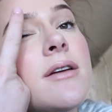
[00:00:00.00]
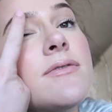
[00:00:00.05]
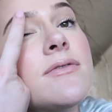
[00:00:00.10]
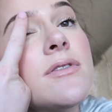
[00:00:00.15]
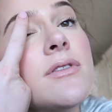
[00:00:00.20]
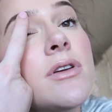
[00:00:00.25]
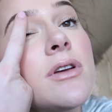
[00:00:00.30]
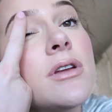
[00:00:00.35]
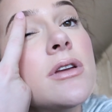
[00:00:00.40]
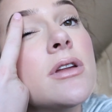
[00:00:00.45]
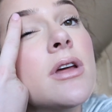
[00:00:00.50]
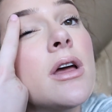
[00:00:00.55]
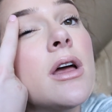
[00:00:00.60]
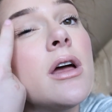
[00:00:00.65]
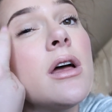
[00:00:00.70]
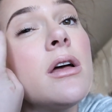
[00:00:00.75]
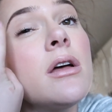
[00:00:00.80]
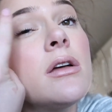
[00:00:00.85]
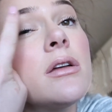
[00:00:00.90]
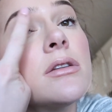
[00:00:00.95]
If you can
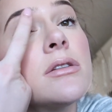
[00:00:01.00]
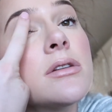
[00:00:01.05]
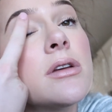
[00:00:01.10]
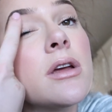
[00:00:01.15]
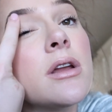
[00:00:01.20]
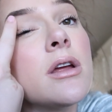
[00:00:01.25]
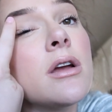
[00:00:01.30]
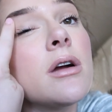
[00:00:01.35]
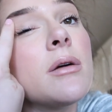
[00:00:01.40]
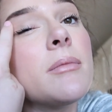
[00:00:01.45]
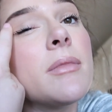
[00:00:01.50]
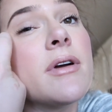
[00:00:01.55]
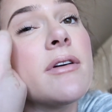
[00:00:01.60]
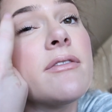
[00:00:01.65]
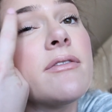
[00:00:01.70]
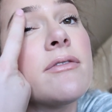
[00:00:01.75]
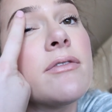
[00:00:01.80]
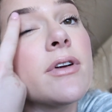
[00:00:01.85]
tell, it's getting on my